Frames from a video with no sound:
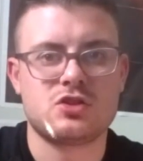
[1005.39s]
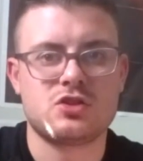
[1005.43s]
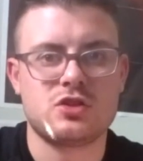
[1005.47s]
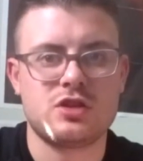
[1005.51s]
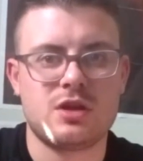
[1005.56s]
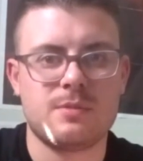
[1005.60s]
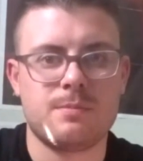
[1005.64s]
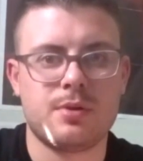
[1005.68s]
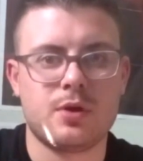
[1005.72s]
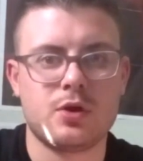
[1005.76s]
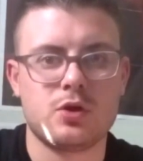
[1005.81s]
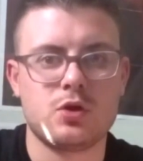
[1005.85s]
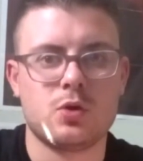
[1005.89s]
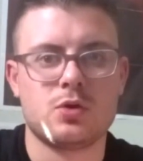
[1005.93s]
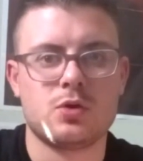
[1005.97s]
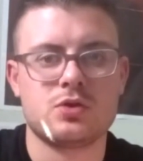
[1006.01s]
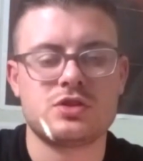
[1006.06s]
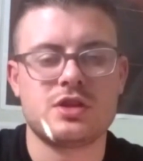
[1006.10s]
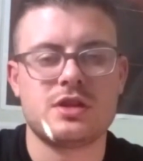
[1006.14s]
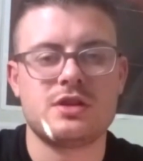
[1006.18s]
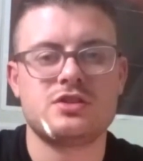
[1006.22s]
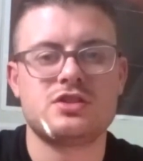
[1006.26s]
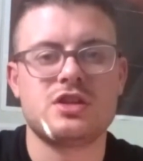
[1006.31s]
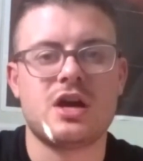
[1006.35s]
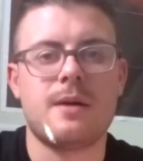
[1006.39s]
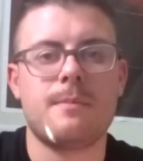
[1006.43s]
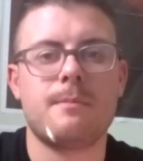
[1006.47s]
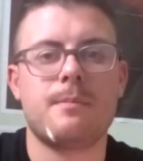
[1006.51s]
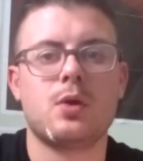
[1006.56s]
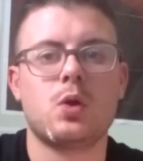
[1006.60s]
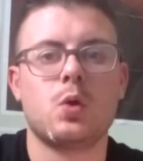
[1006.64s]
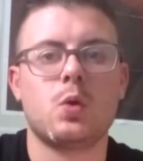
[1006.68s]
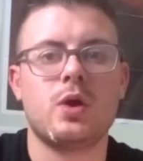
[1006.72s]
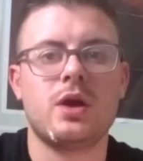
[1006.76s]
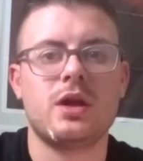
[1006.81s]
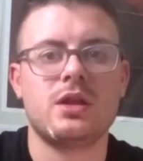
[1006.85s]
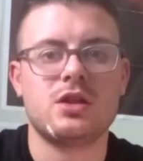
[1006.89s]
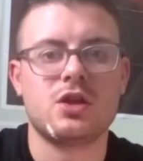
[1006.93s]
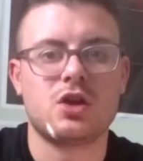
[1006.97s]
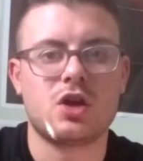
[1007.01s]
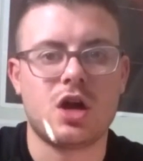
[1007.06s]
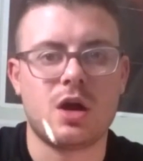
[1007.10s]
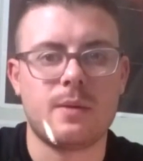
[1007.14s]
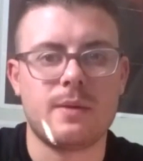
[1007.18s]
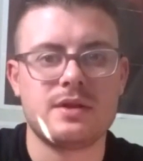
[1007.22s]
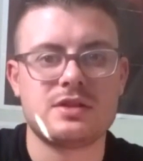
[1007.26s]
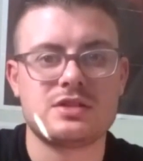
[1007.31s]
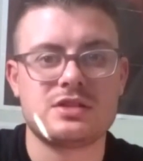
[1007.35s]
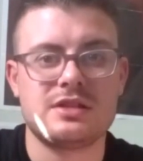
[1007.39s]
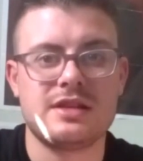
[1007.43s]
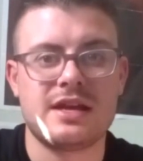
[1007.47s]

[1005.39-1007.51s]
so you can put yours in down below in the comments.